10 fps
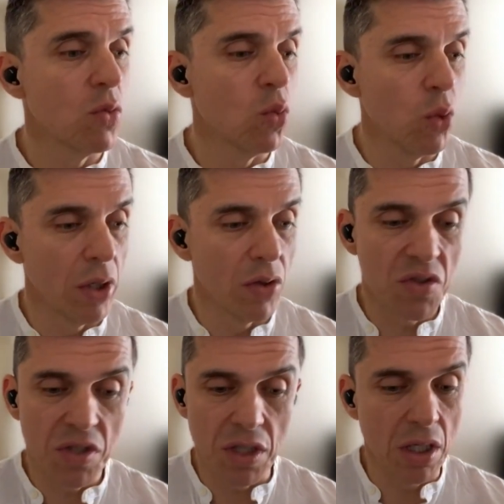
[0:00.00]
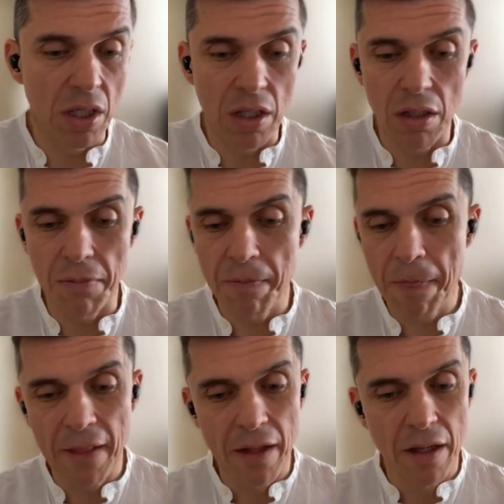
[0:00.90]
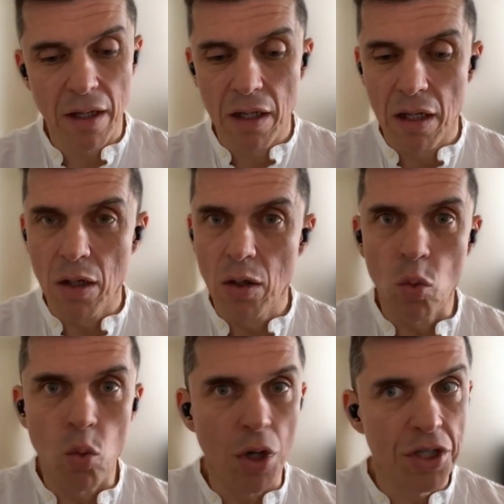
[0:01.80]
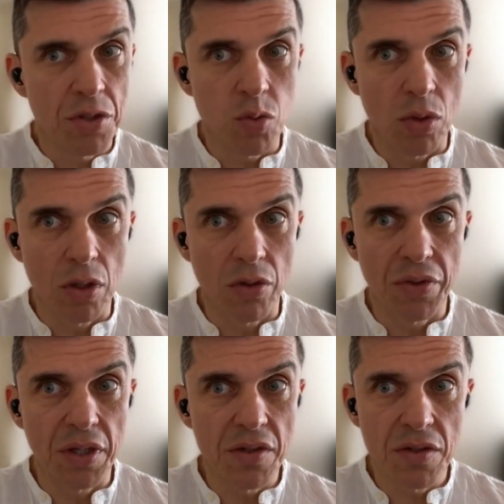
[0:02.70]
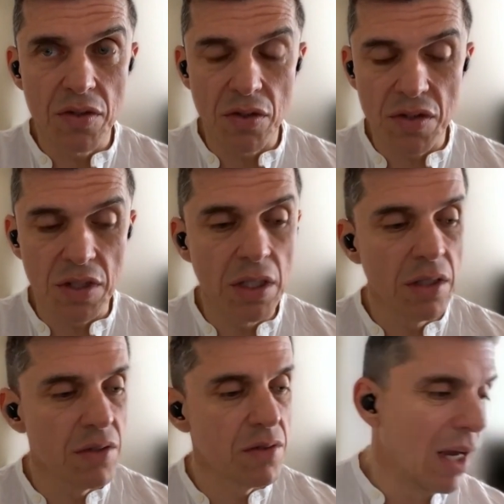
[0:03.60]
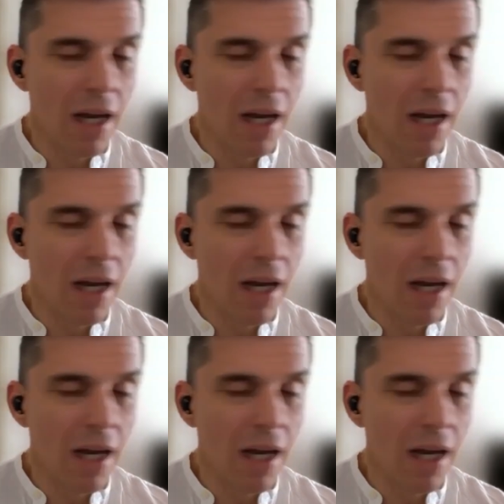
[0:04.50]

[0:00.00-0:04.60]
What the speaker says: We'll see which one of these succeeds.